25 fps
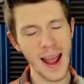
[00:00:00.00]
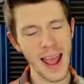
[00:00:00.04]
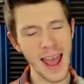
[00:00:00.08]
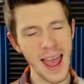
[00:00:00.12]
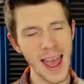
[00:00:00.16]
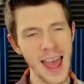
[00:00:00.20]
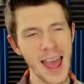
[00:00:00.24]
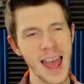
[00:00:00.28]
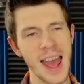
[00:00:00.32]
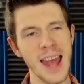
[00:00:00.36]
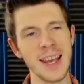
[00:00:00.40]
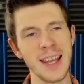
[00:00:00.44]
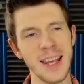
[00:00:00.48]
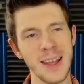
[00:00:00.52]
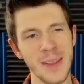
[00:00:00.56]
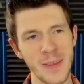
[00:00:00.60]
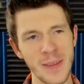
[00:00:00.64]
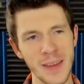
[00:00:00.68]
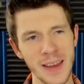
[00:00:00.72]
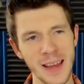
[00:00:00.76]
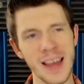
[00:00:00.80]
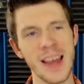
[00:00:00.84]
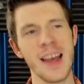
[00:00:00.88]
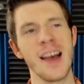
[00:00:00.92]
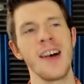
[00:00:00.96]

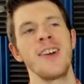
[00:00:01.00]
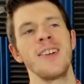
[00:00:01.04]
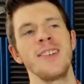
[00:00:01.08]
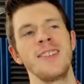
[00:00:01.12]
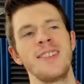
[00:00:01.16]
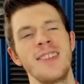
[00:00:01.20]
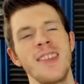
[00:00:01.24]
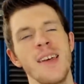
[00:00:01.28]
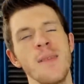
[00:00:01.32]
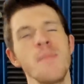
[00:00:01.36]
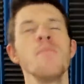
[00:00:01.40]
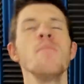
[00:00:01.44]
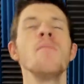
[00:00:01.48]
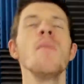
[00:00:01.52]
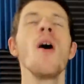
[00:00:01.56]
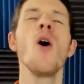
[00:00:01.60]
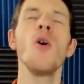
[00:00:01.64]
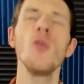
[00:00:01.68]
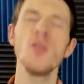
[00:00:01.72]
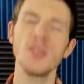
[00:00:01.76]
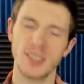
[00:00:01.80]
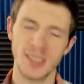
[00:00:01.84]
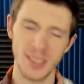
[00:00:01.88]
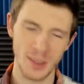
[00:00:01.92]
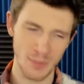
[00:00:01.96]
anything else, the
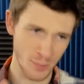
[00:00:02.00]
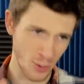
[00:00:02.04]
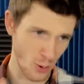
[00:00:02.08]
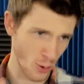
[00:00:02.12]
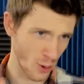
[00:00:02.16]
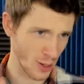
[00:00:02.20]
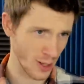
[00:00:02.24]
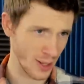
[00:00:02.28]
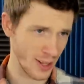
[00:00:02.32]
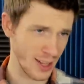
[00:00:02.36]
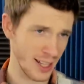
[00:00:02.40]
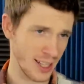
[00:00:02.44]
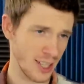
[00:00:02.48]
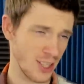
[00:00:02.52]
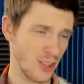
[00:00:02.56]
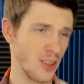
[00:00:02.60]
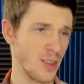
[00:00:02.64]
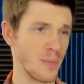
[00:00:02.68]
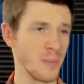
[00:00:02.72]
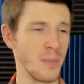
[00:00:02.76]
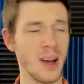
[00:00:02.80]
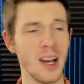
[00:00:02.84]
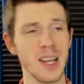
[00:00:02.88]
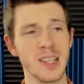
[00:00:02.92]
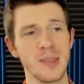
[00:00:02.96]
most important thing that you
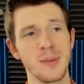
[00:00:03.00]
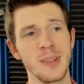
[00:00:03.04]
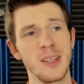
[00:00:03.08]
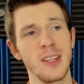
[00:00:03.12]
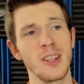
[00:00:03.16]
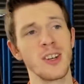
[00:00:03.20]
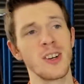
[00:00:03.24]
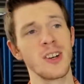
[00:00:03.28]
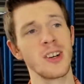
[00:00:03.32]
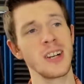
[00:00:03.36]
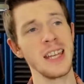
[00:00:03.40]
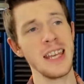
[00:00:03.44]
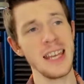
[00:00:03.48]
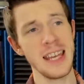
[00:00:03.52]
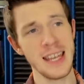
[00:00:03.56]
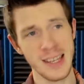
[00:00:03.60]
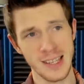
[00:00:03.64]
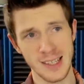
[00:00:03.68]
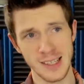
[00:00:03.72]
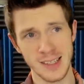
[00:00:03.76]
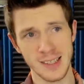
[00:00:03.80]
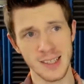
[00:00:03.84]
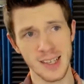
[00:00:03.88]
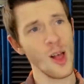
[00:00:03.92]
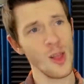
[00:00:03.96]
can possibly learn
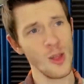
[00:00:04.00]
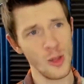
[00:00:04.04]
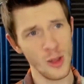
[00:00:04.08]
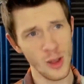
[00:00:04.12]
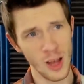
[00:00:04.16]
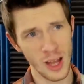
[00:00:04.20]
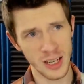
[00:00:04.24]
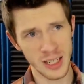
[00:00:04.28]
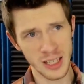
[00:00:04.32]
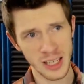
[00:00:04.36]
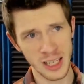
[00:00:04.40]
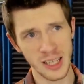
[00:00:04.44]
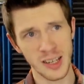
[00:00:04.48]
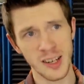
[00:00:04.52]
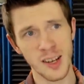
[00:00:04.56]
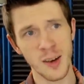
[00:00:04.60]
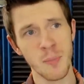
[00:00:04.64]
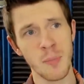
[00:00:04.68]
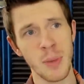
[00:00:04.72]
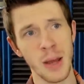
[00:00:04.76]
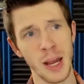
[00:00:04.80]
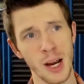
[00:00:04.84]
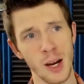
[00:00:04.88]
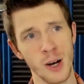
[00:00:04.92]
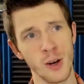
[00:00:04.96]
is the Nita
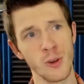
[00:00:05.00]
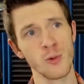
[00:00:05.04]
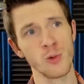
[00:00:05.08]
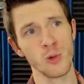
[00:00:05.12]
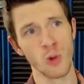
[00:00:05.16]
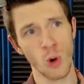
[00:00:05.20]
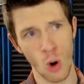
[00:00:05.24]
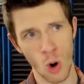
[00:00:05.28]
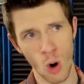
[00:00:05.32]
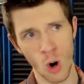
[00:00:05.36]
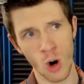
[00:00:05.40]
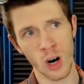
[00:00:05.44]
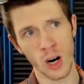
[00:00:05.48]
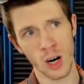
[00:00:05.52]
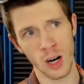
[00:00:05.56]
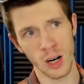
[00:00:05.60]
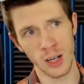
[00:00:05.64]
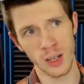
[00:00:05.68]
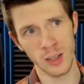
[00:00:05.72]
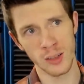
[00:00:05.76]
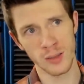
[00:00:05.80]
bear roar.